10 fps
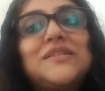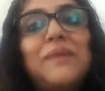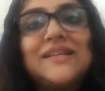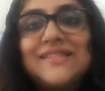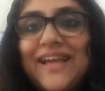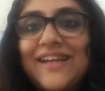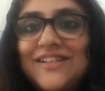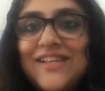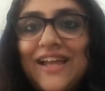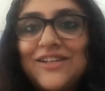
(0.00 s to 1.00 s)
as my
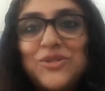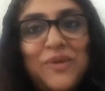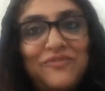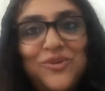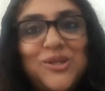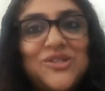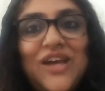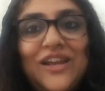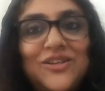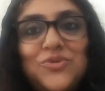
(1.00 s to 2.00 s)
second challenge. My first
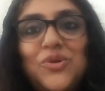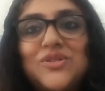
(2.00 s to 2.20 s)
challenge